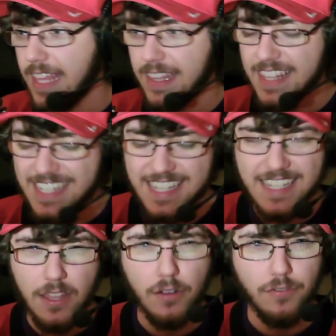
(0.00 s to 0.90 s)
this is
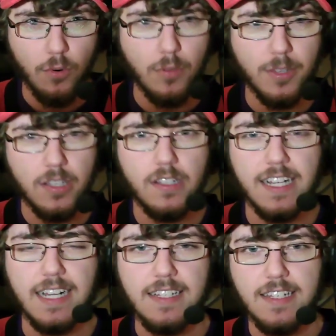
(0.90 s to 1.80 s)
their formula, like
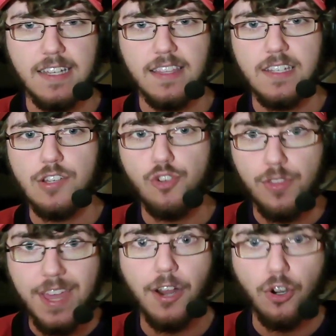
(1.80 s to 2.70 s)
I said, this is
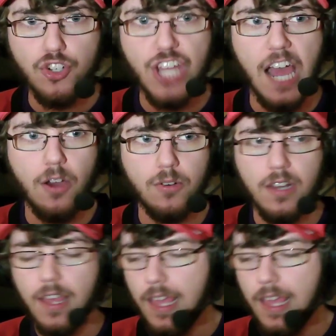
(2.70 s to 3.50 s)
their sound